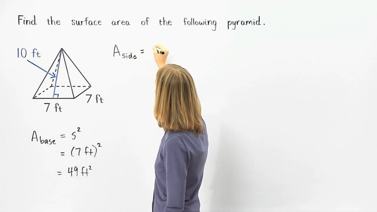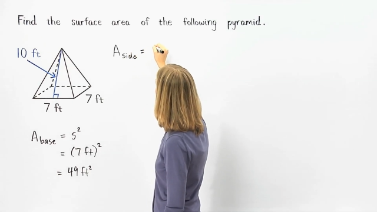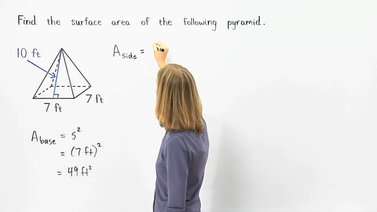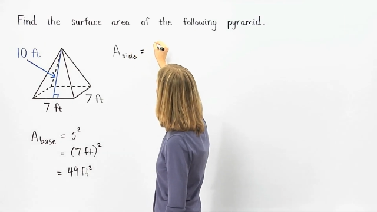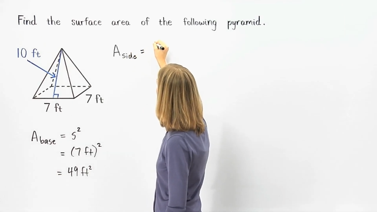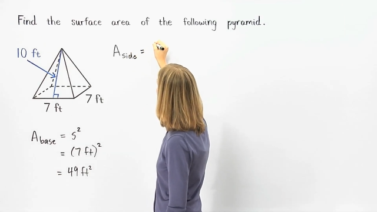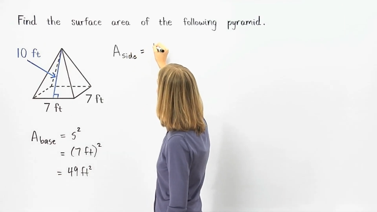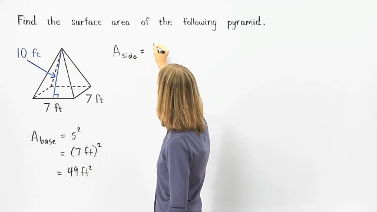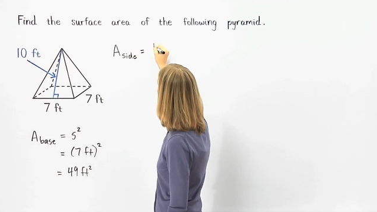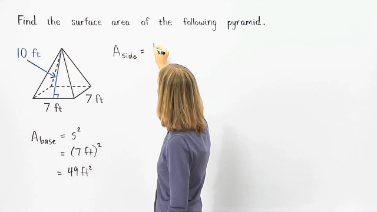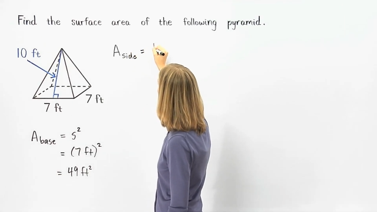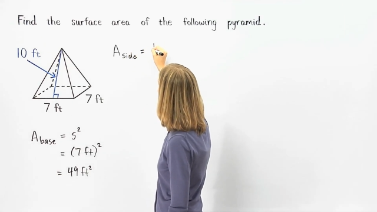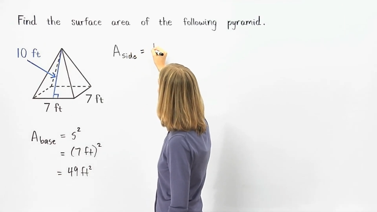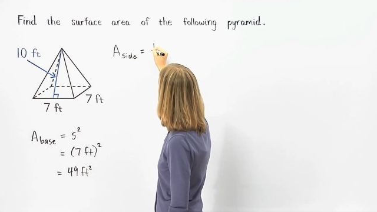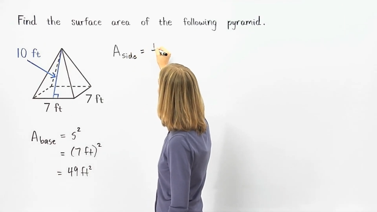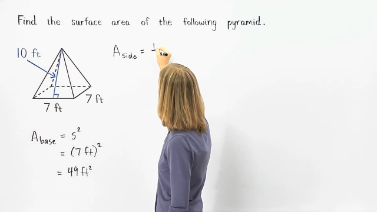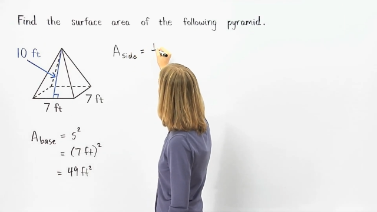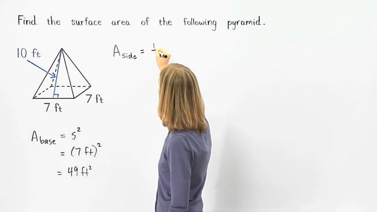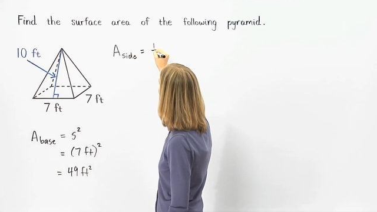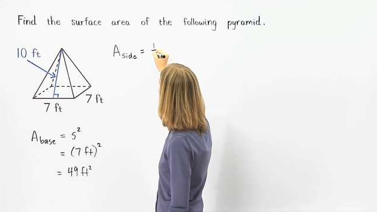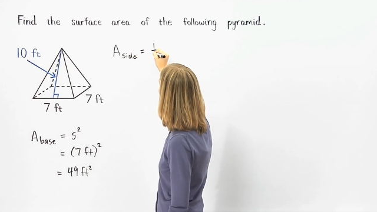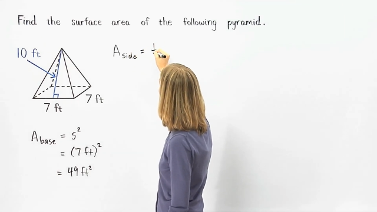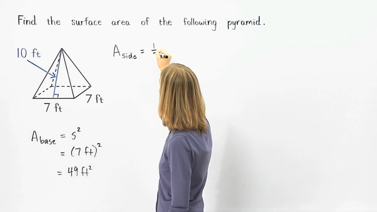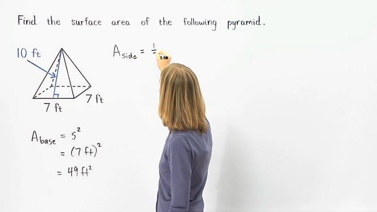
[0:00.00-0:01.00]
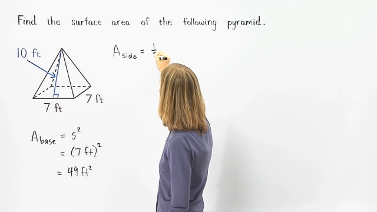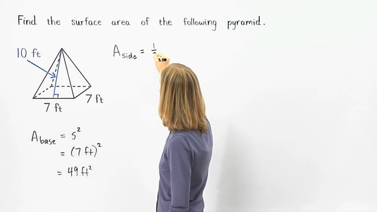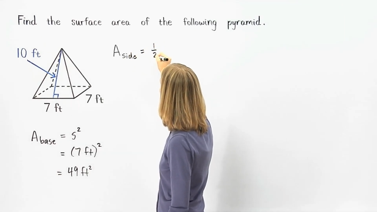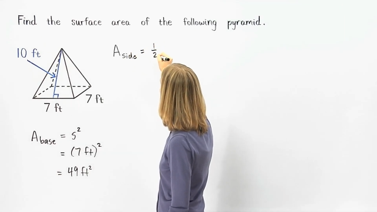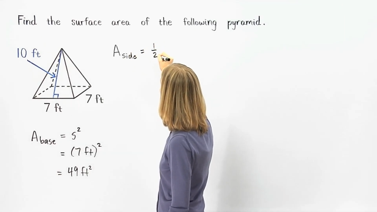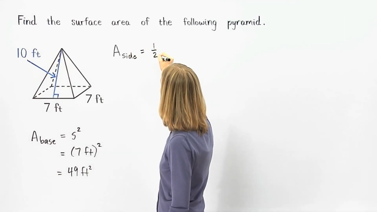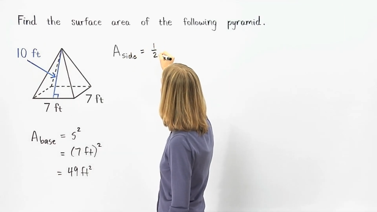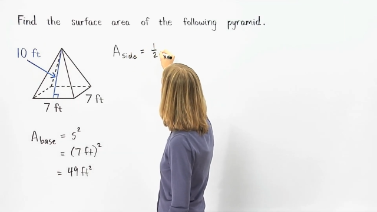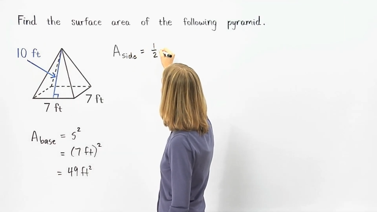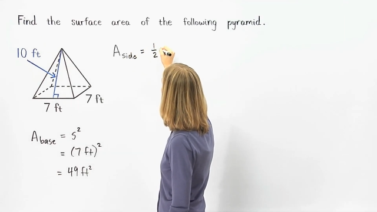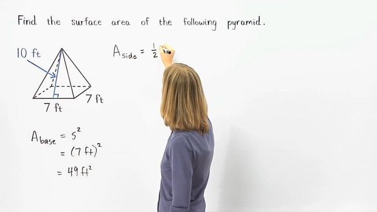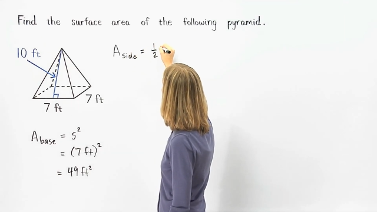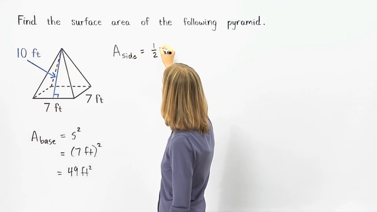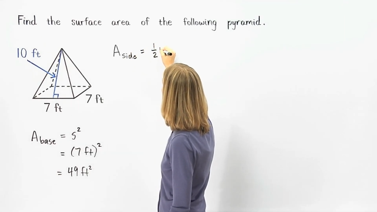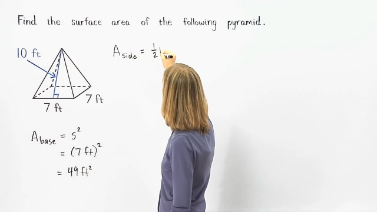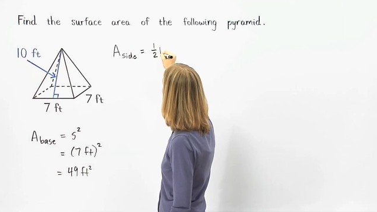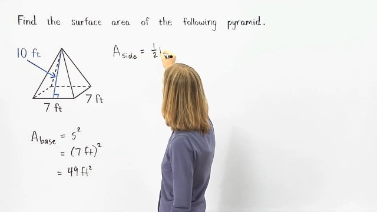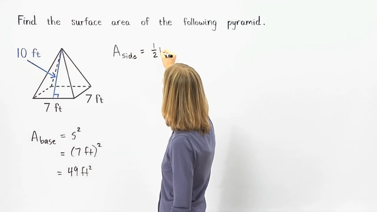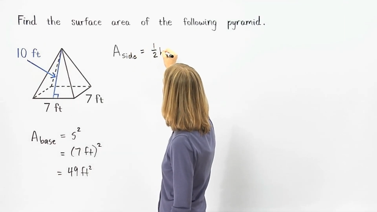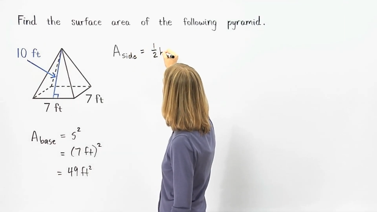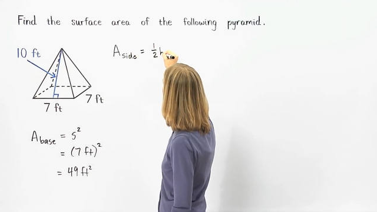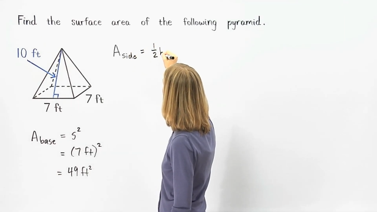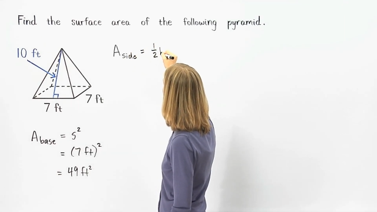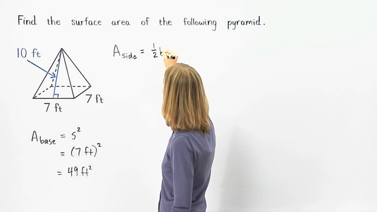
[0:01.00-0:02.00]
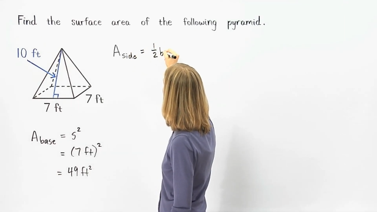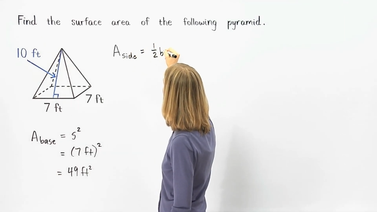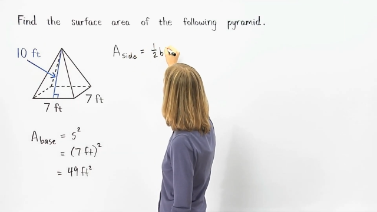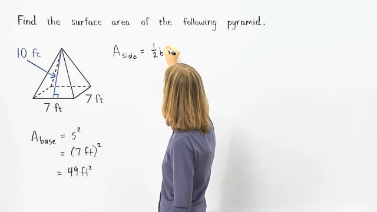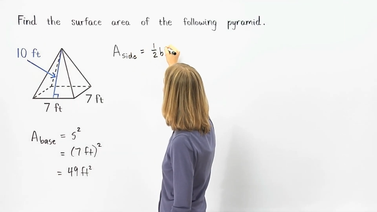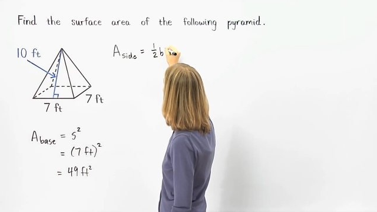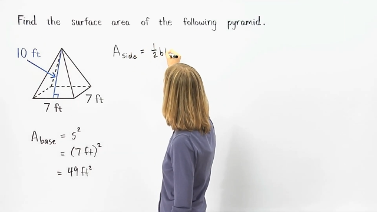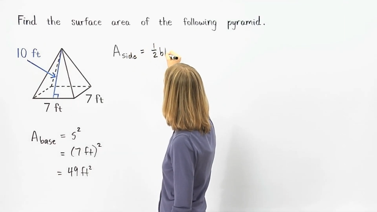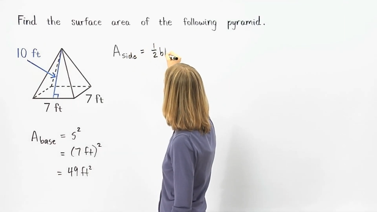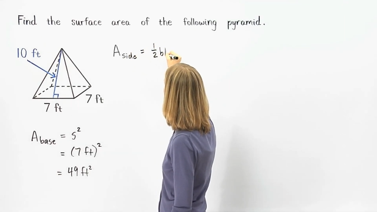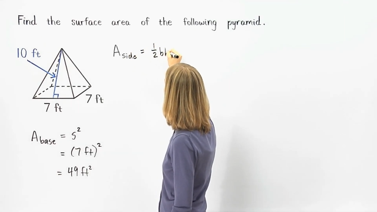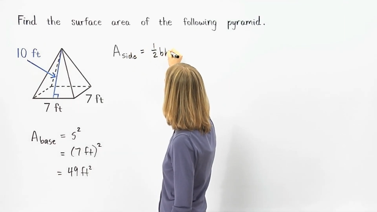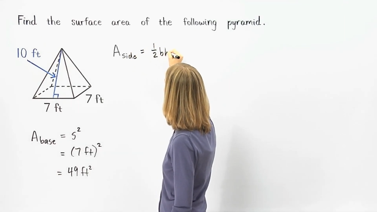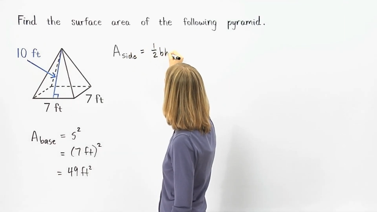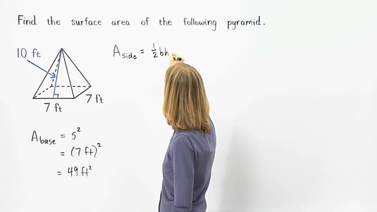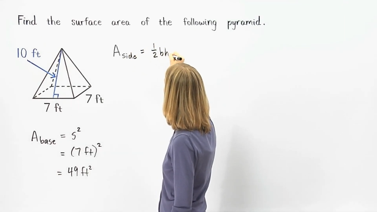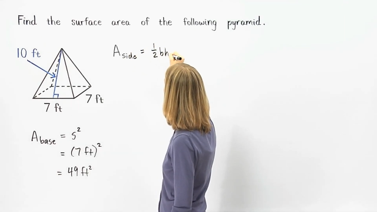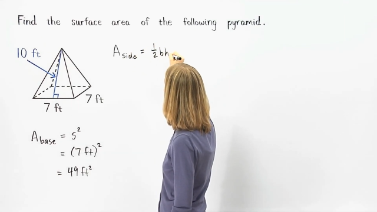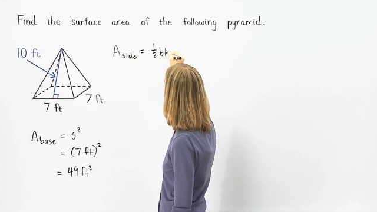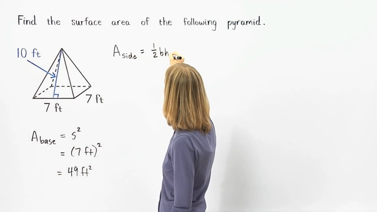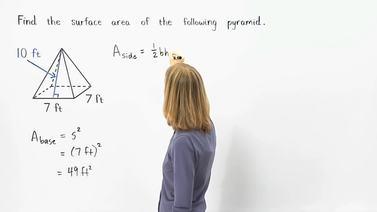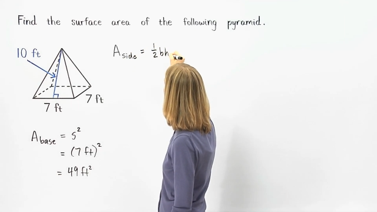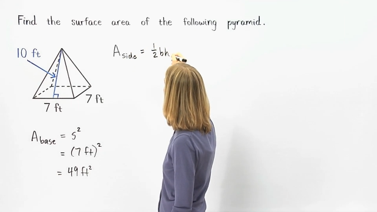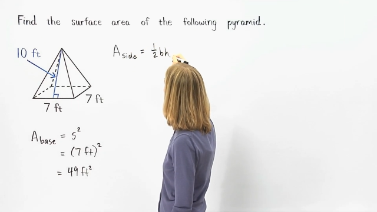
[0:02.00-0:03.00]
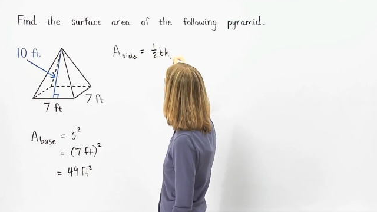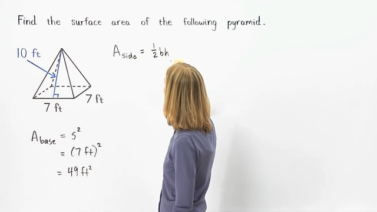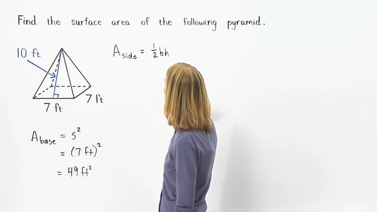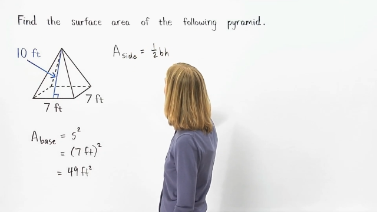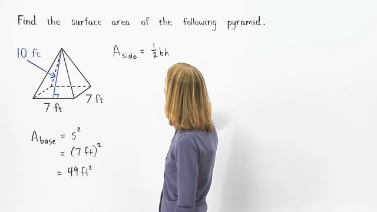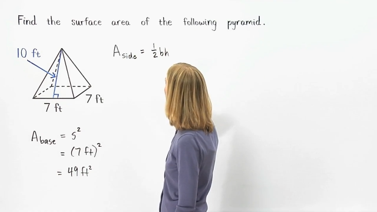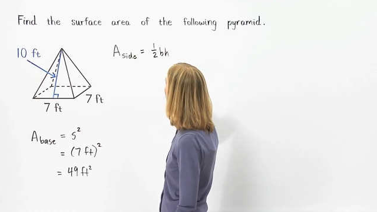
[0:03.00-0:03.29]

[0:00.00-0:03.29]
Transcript: Nobody's mouth can be seen.